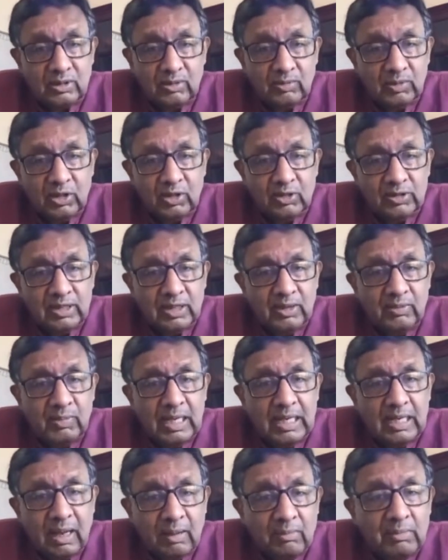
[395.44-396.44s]
because they
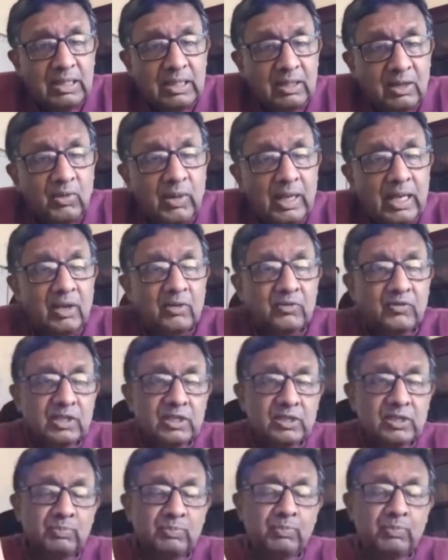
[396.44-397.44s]
may come in the way of
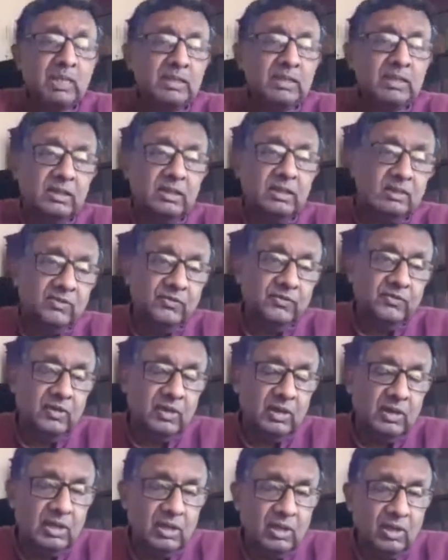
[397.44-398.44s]
this path
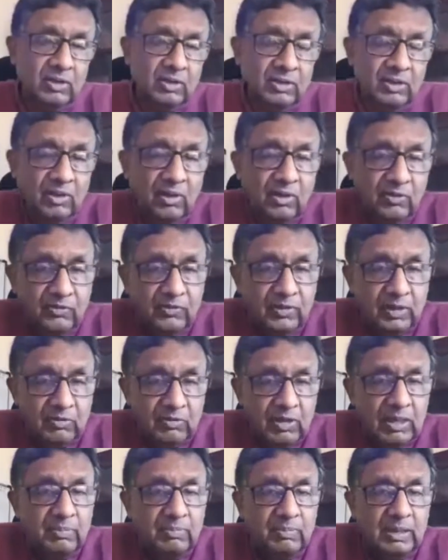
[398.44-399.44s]
of
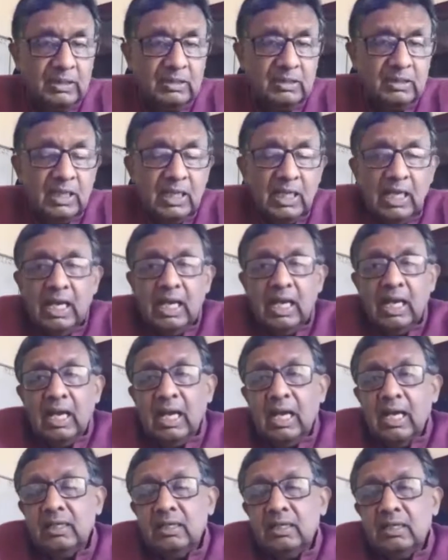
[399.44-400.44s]
development.
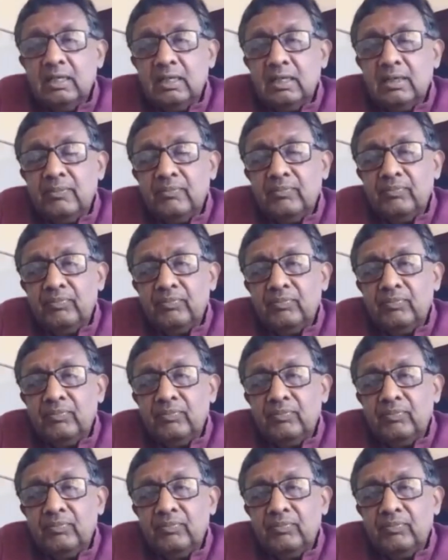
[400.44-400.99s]
And